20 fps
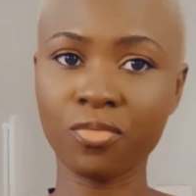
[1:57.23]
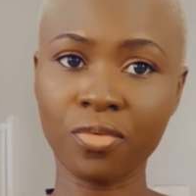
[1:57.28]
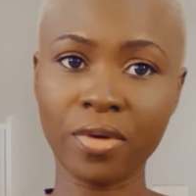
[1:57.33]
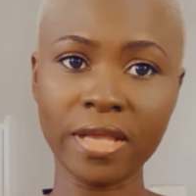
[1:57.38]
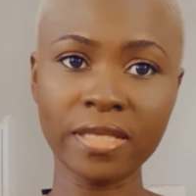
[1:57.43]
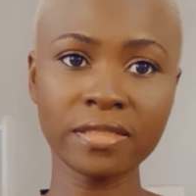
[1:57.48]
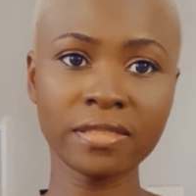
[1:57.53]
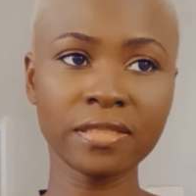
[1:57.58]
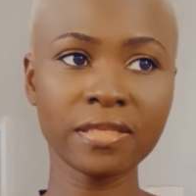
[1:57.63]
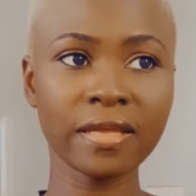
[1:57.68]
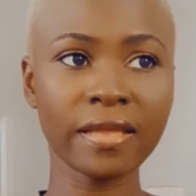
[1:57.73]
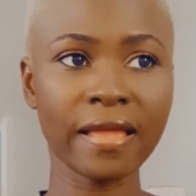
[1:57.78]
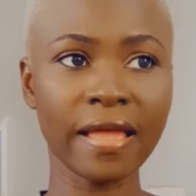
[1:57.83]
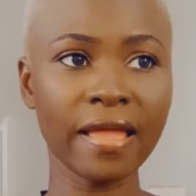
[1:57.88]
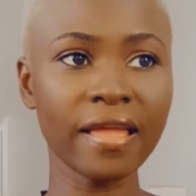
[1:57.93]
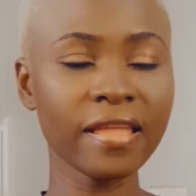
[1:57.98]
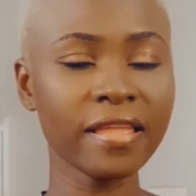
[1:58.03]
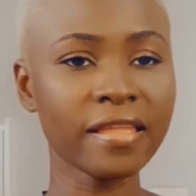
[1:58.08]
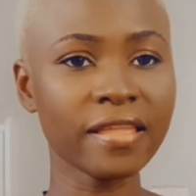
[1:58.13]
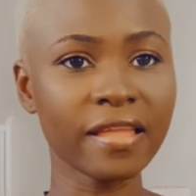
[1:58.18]
rest to
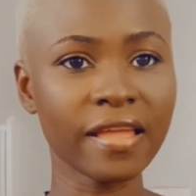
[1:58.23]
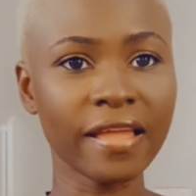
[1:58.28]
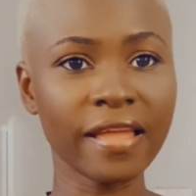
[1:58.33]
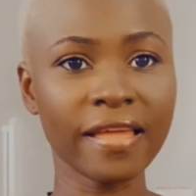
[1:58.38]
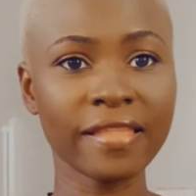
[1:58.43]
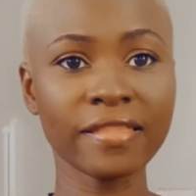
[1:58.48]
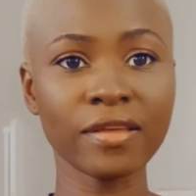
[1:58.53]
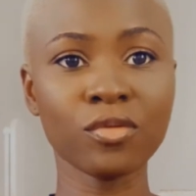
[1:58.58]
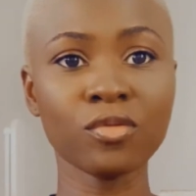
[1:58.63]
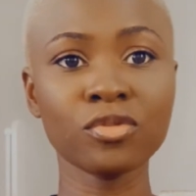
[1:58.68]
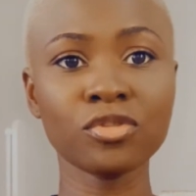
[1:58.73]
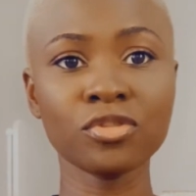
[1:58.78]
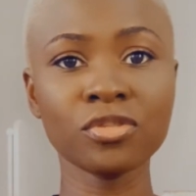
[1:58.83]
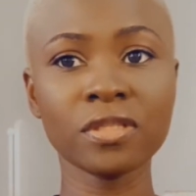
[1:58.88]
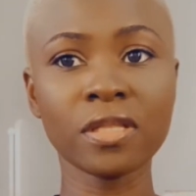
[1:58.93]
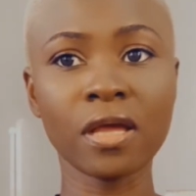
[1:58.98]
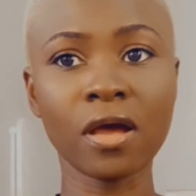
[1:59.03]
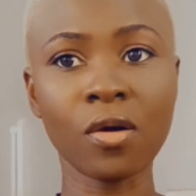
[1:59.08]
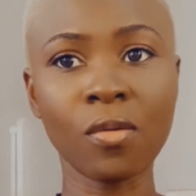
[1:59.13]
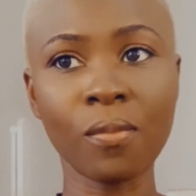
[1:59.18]
get here and then we'll do
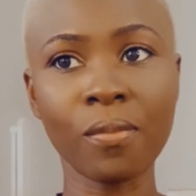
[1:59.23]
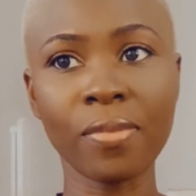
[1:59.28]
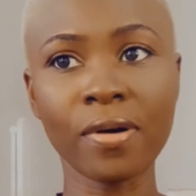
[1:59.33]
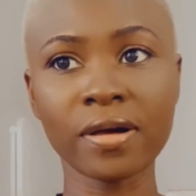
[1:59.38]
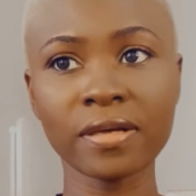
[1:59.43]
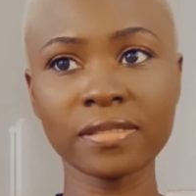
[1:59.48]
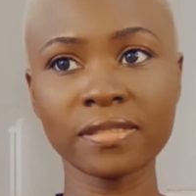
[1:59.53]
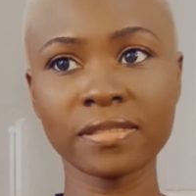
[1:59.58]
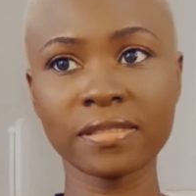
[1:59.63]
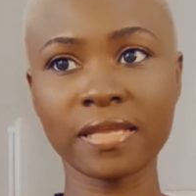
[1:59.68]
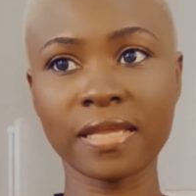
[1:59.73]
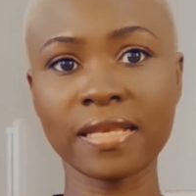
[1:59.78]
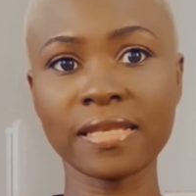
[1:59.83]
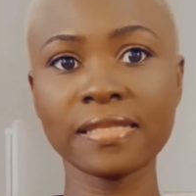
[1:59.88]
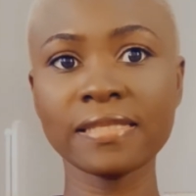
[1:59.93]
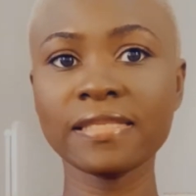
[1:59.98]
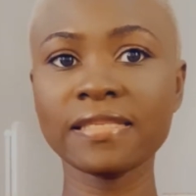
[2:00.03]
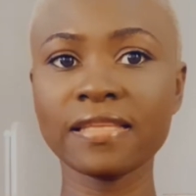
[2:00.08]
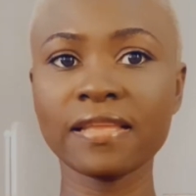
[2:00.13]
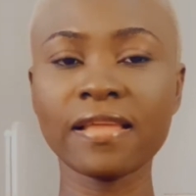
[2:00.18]
the
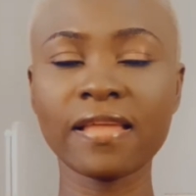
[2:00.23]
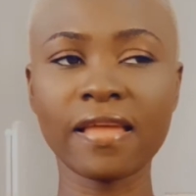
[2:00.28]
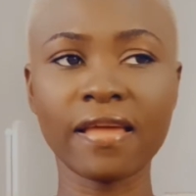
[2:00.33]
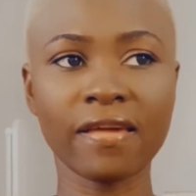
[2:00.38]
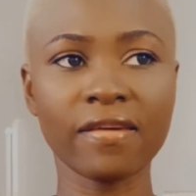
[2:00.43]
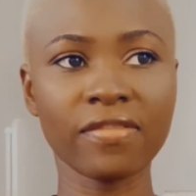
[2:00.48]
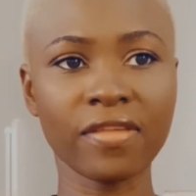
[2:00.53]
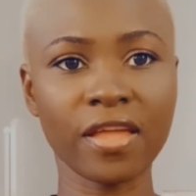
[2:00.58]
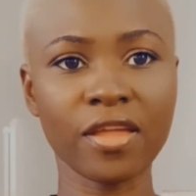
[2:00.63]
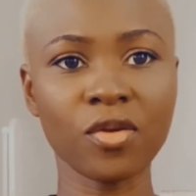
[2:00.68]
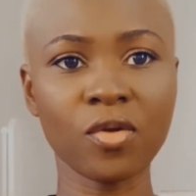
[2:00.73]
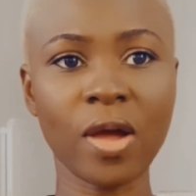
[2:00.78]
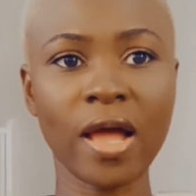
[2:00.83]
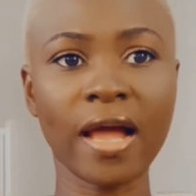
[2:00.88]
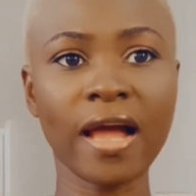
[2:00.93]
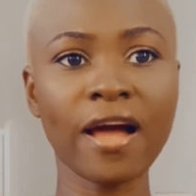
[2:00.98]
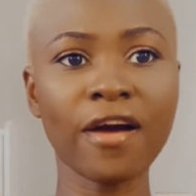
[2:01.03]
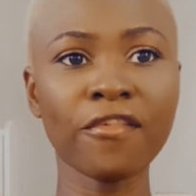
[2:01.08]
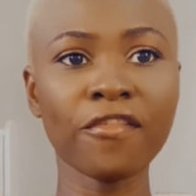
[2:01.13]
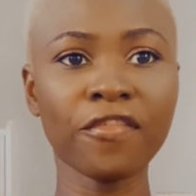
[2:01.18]
unboxing together. You know, I
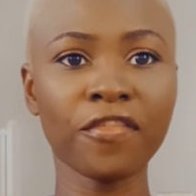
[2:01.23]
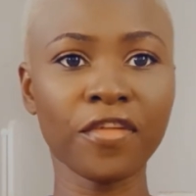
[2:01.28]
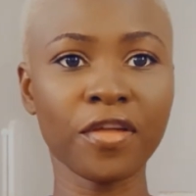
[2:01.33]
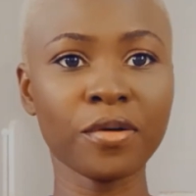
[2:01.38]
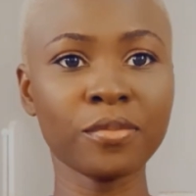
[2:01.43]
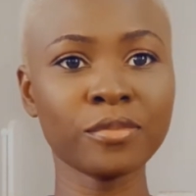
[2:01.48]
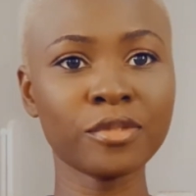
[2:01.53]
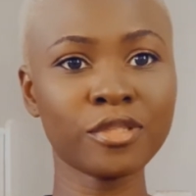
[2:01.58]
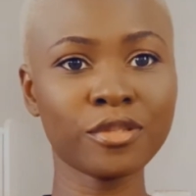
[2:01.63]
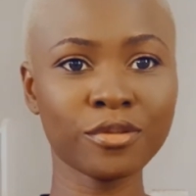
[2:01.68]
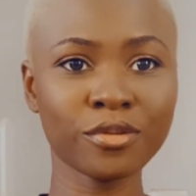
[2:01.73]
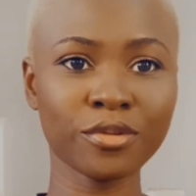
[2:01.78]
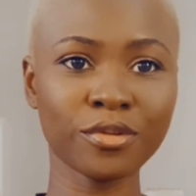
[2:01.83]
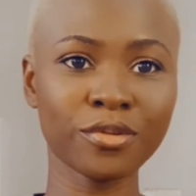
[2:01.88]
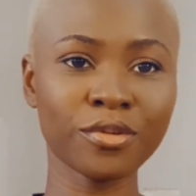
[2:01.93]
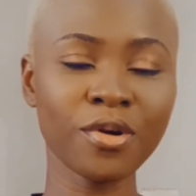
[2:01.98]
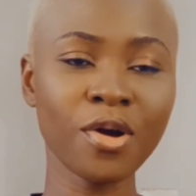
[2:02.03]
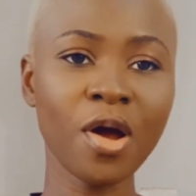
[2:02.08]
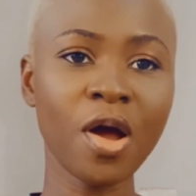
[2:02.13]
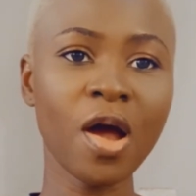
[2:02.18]
can't film two